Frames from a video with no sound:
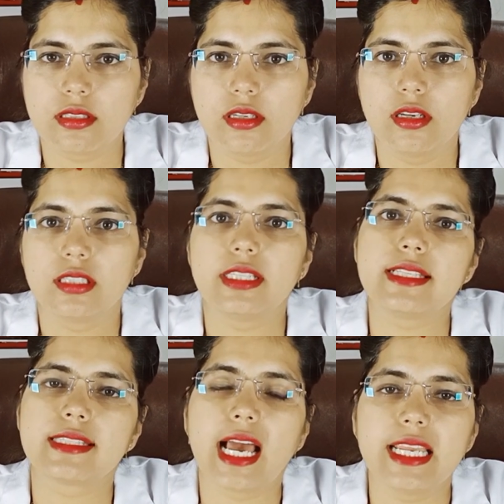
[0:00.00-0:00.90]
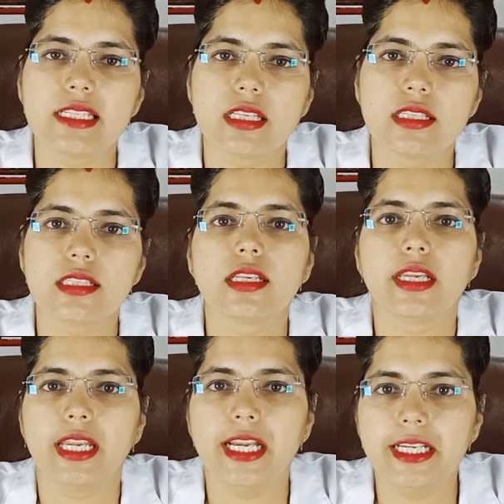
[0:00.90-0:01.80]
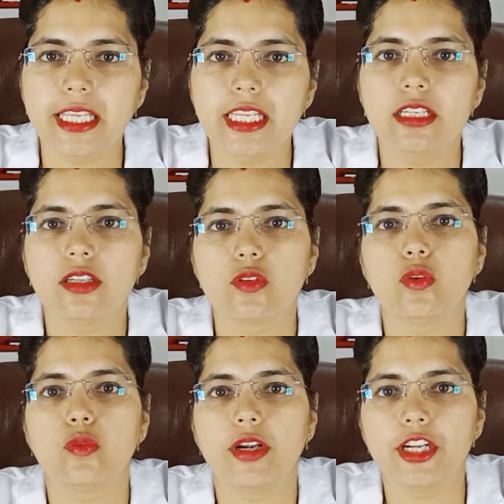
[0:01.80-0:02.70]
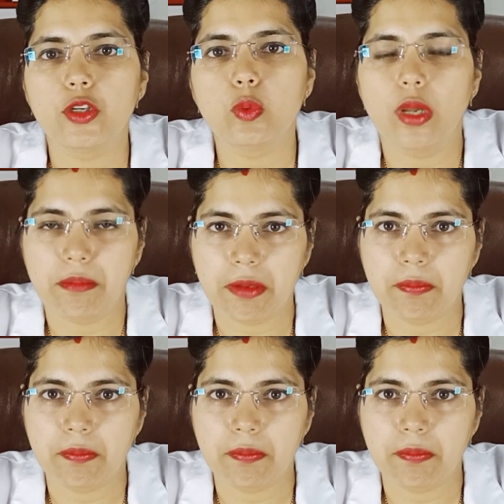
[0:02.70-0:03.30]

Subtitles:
This size is 18 to 22 mm.